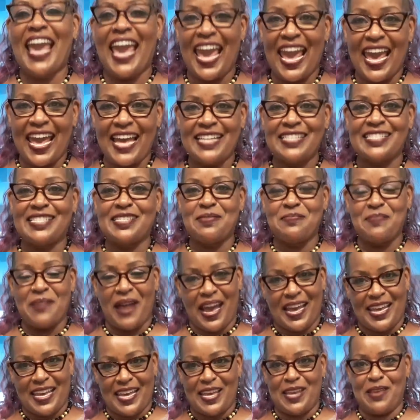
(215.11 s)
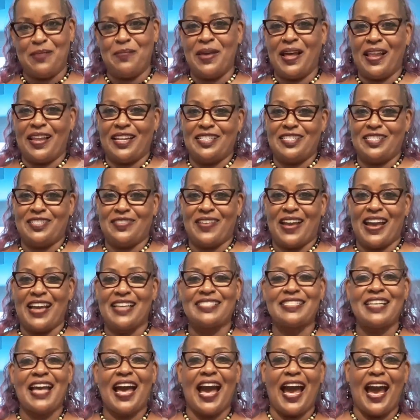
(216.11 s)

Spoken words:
and my email address.